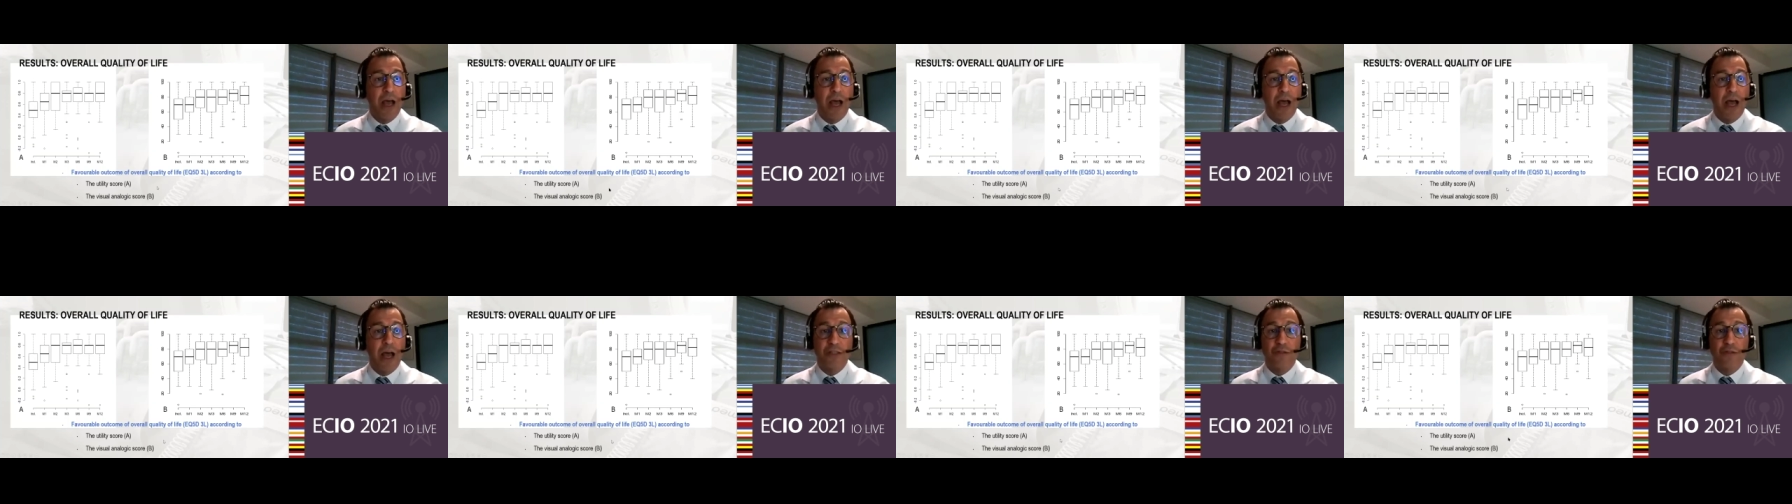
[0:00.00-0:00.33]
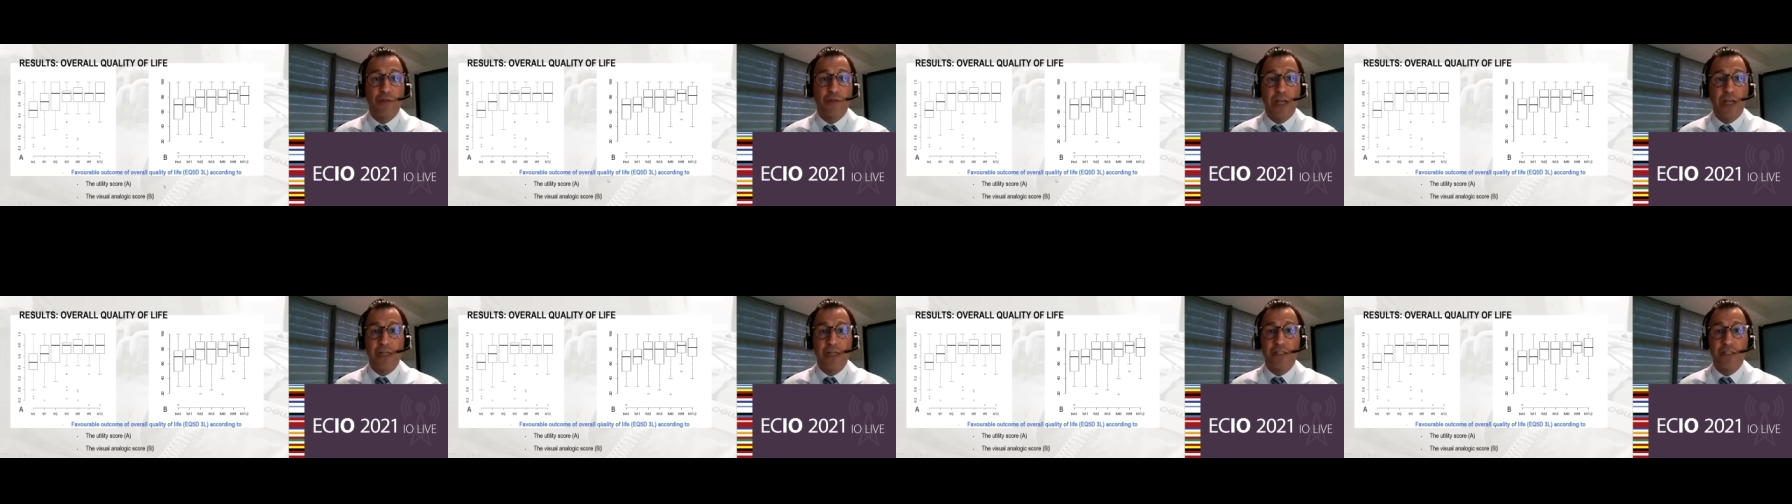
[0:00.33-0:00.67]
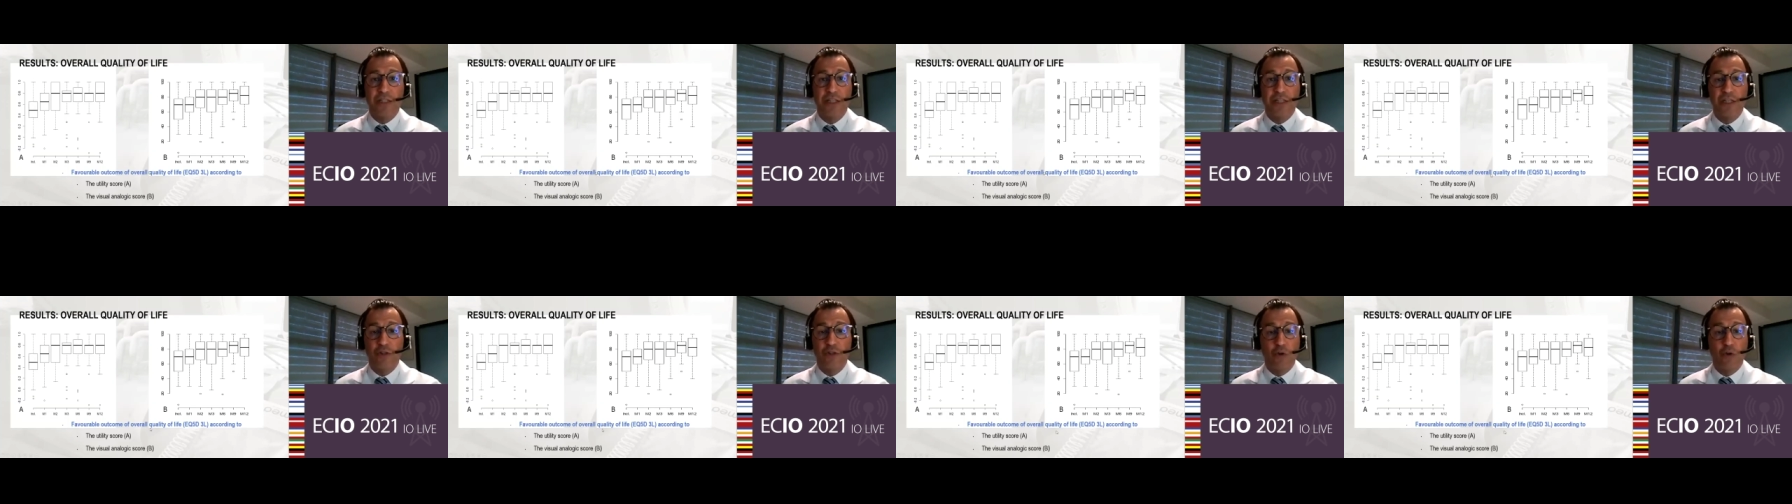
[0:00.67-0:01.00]
As you can
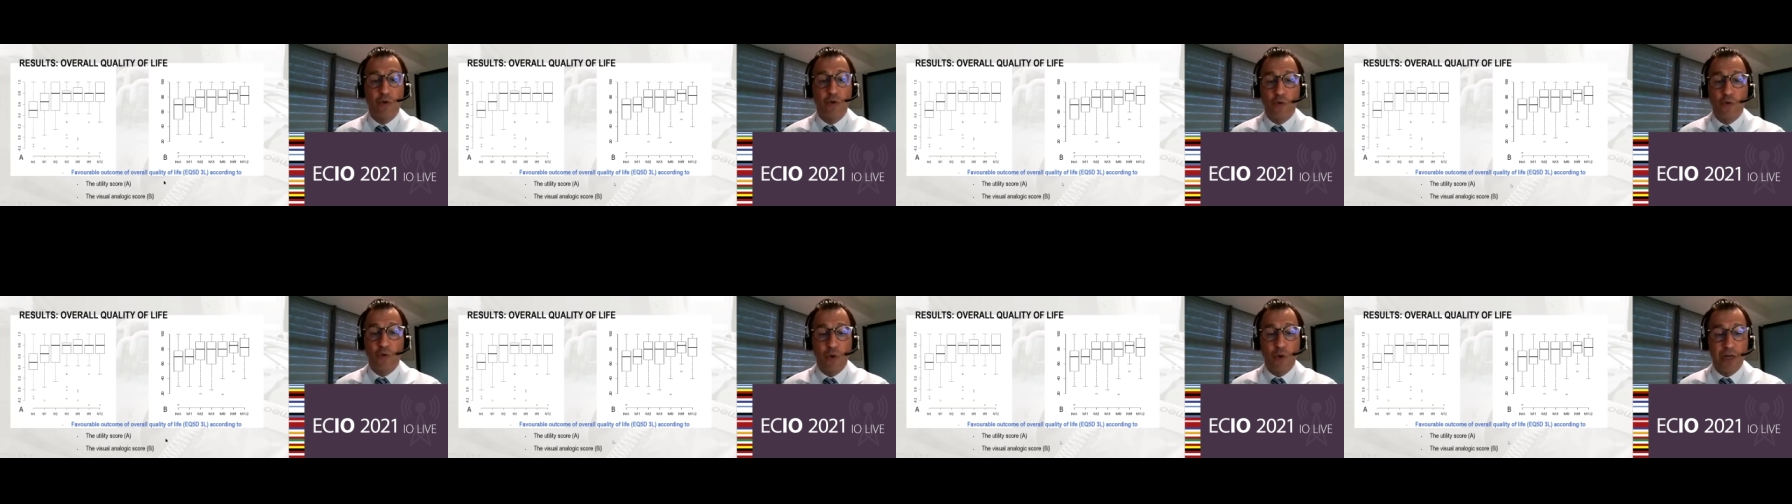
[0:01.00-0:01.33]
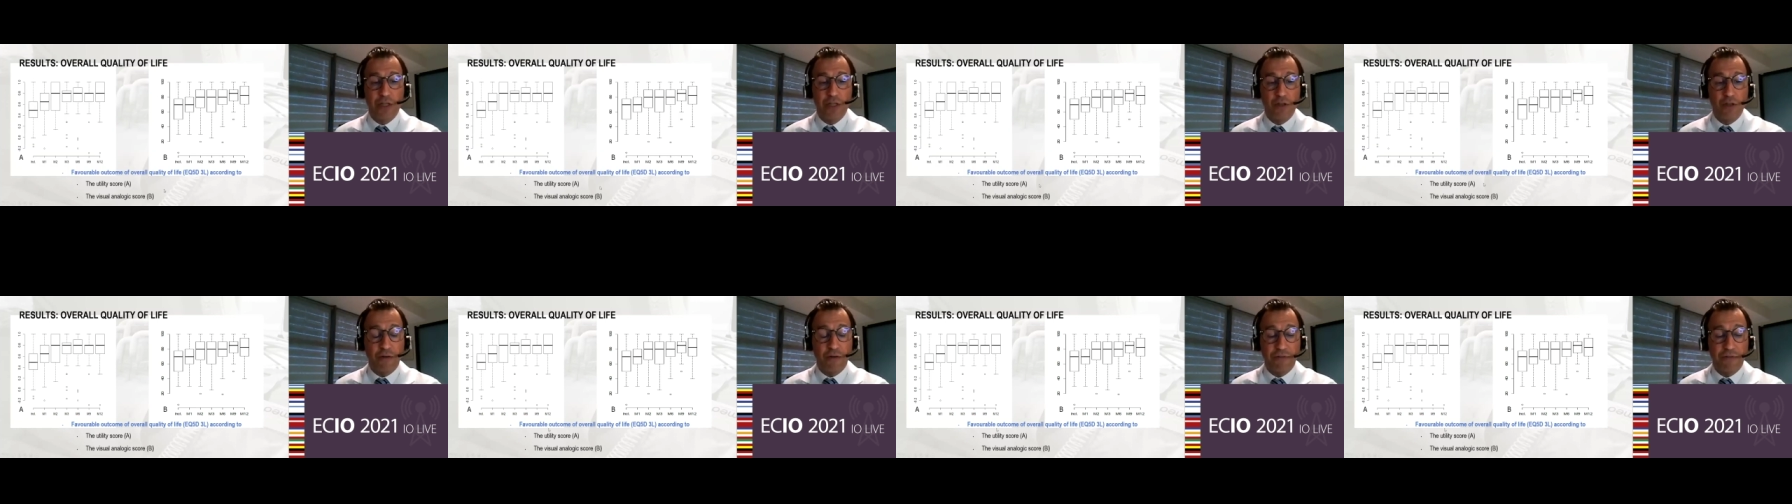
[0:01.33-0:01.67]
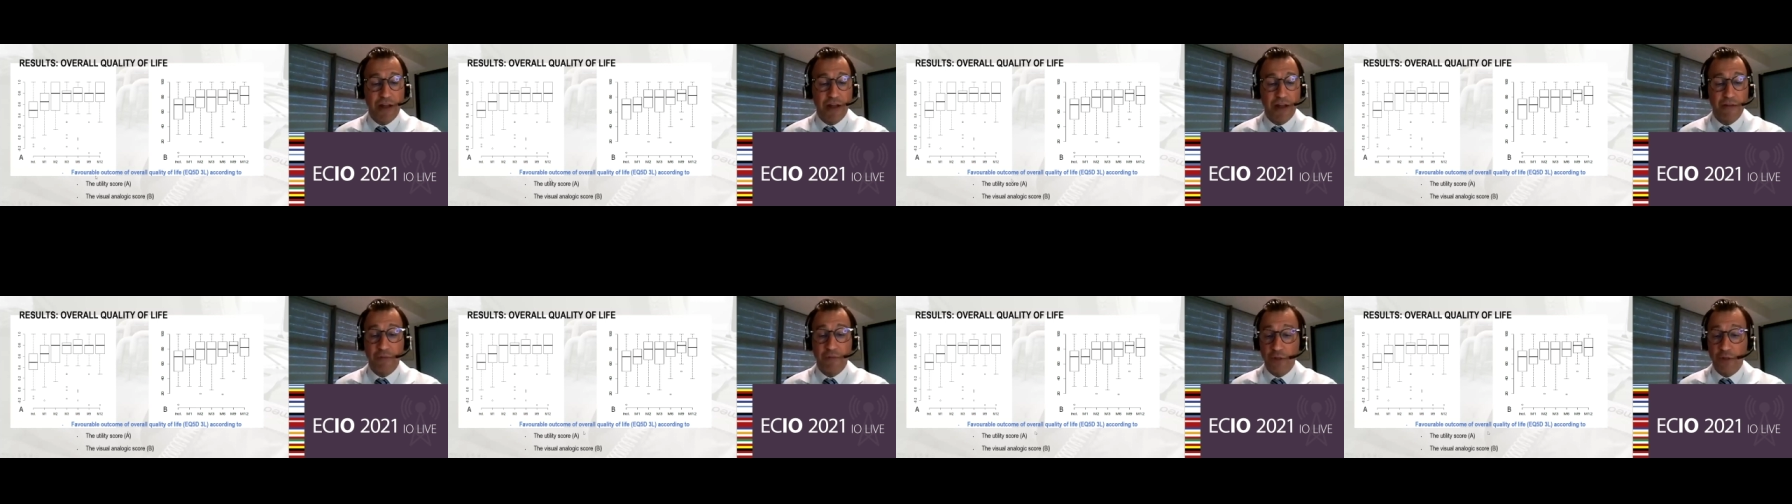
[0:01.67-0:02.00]
see, the quality of
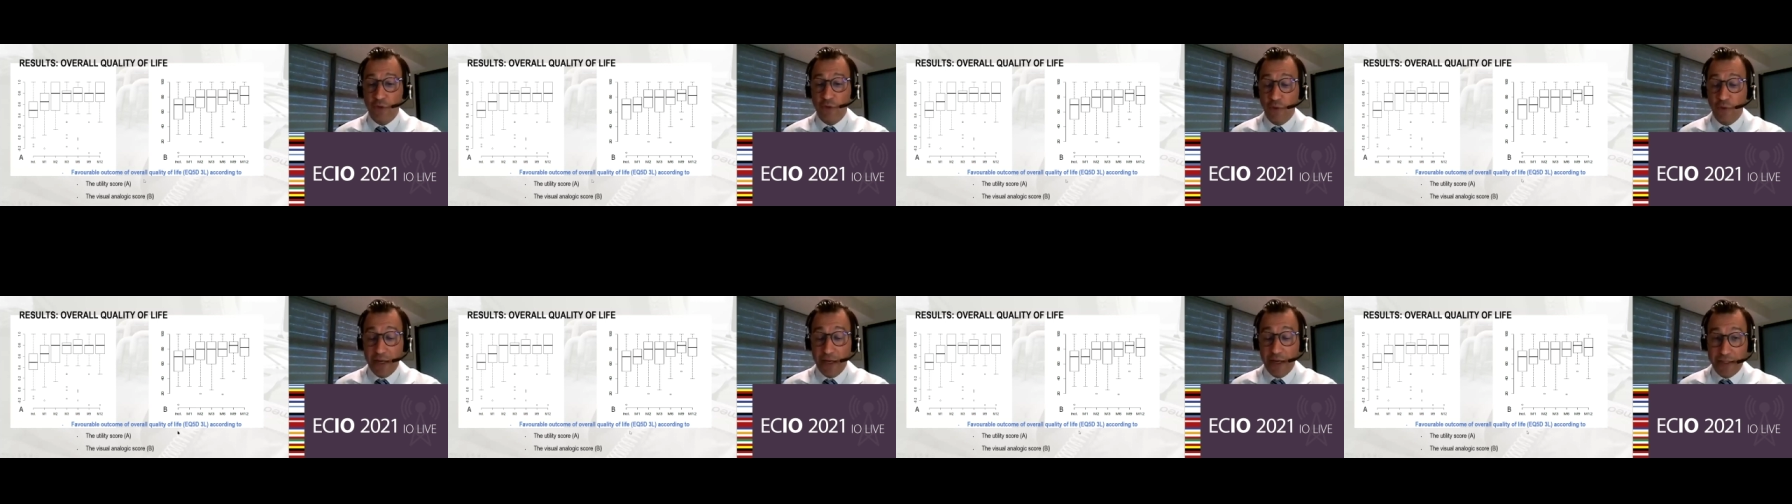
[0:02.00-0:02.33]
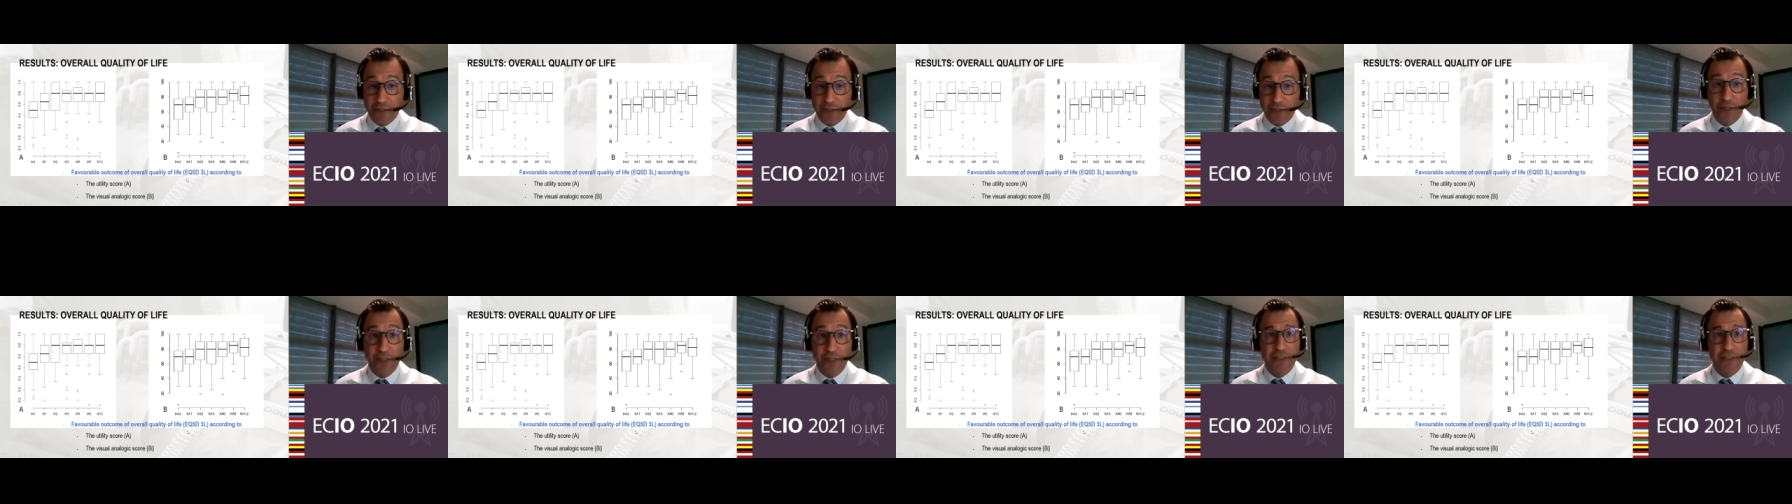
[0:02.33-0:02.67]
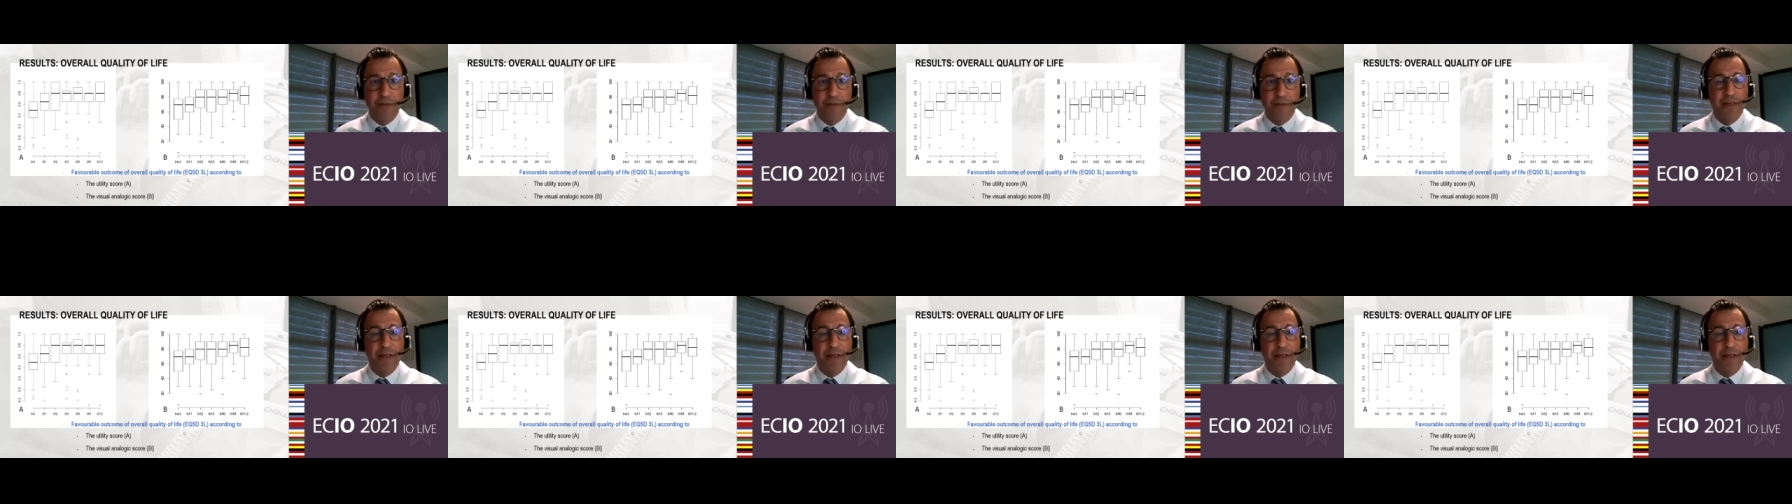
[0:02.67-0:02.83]
life was quite good.